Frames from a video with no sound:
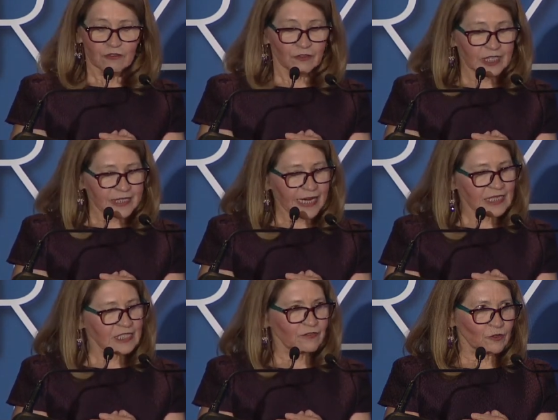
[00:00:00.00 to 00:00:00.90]
For the
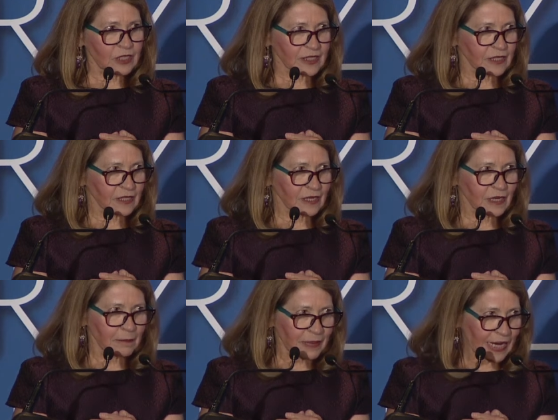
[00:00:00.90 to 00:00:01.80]
task force,
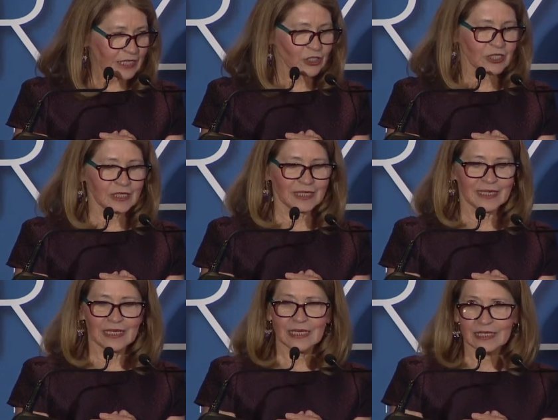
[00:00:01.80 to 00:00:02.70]
compassion
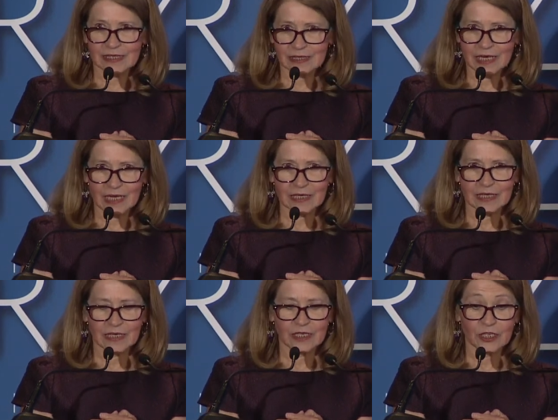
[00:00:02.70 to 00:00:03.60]
is
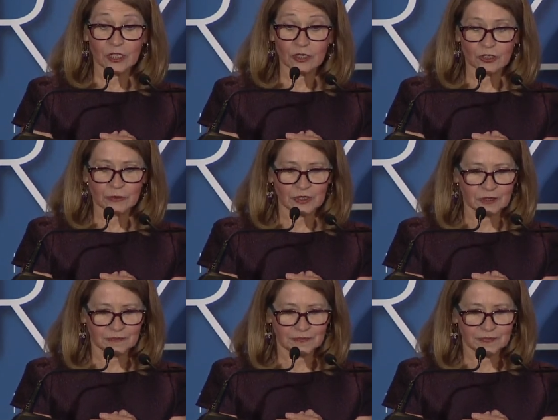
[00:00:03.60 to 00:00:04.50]

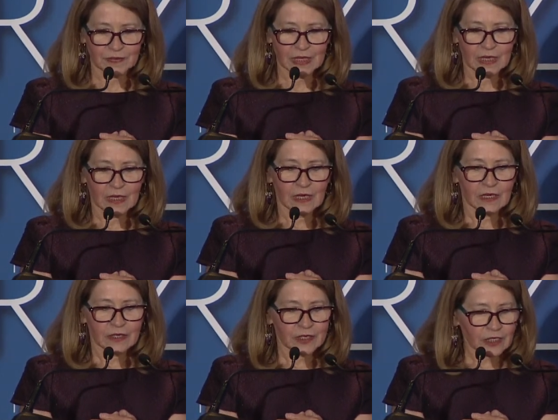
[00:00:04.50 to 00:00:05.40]
non-negotiable.
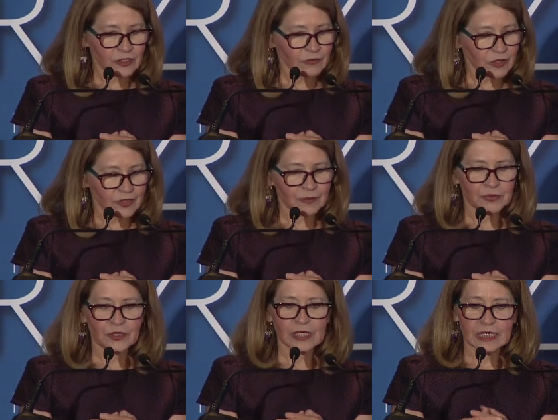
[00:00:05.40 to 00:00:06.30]
Dr.
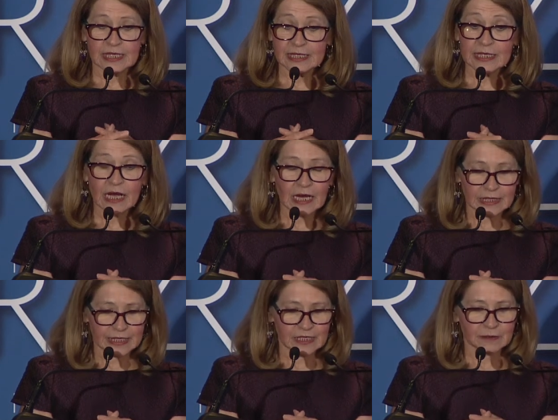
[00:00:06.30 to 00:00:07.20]
Rosenberg and his
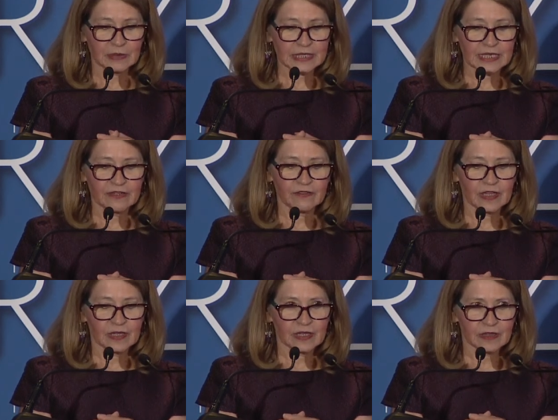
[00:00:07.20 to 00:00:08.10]
colleagues believe
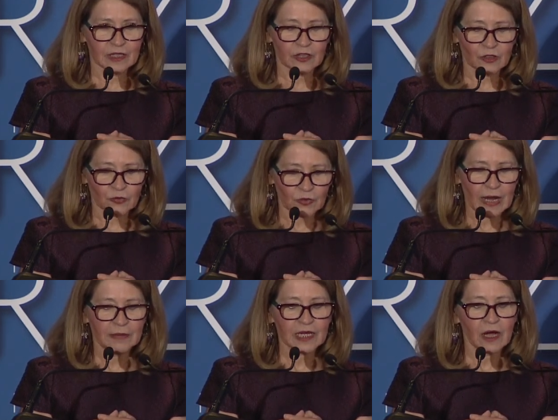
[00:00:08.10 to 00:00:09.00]
that the
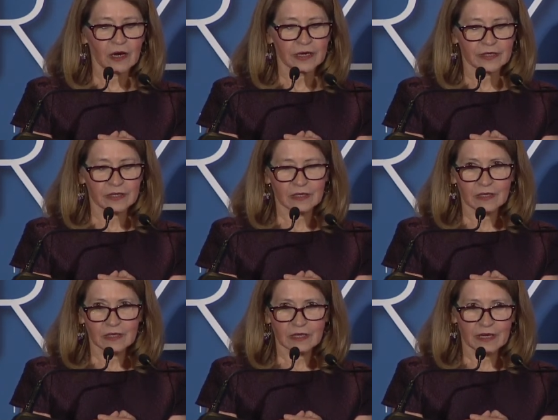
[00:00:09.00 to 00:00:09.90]
throbbing heart
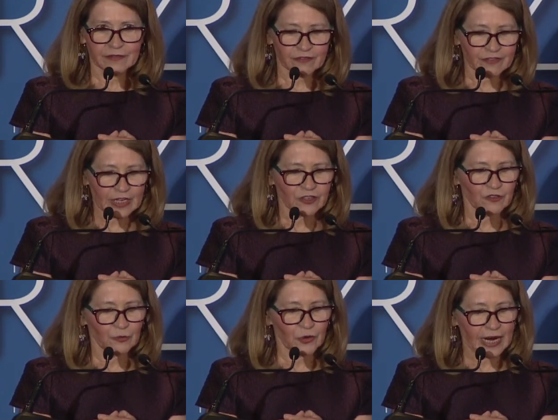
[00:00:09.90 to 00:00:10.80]
of
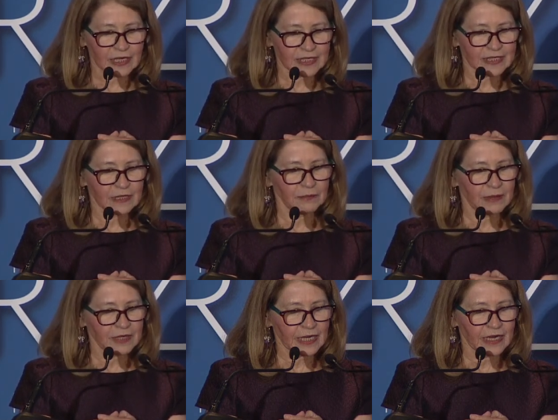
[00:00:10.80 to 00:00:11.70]
effective practice in
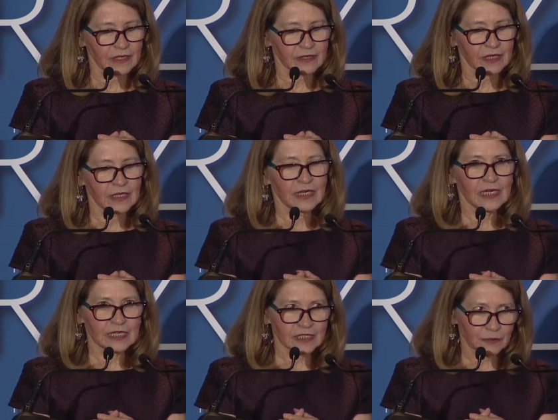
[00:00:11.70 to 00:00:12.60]
public health
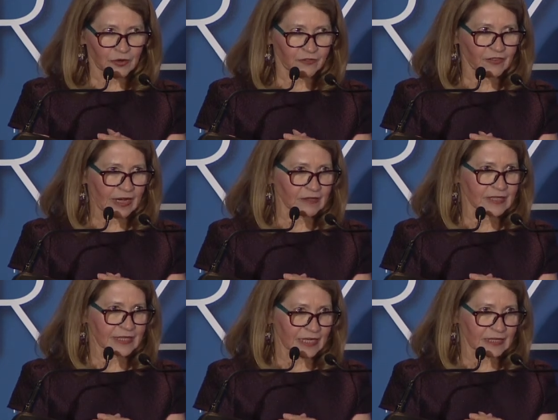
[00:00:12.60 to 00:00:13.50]
is a profound
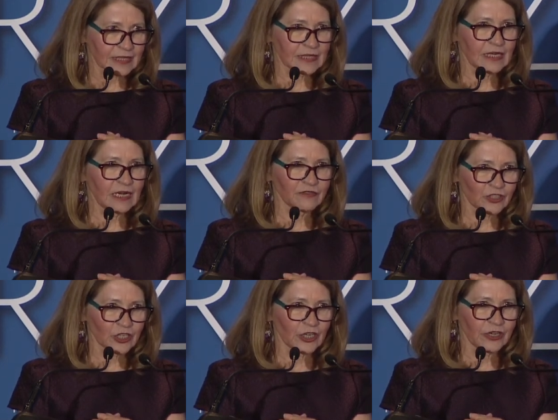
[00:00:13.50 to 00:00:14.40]
sense of
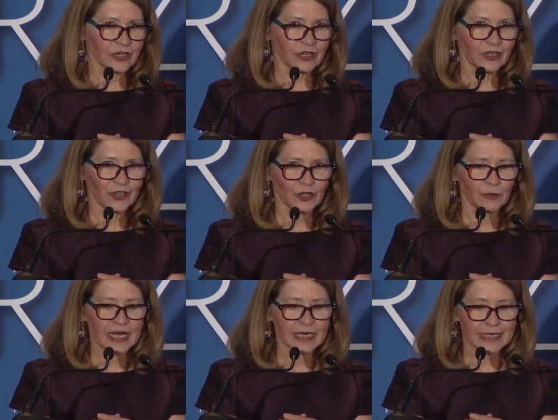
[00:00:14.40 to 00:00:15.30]
shared
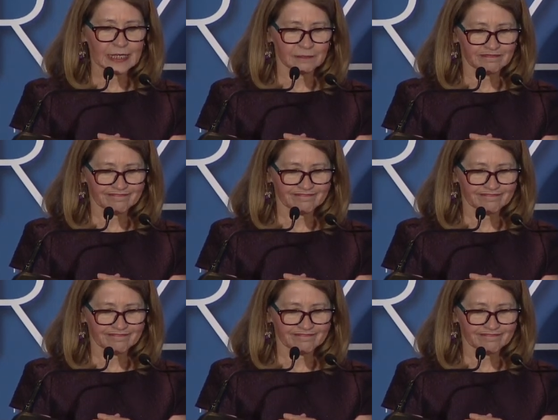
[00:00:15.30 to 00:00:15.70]
humanity.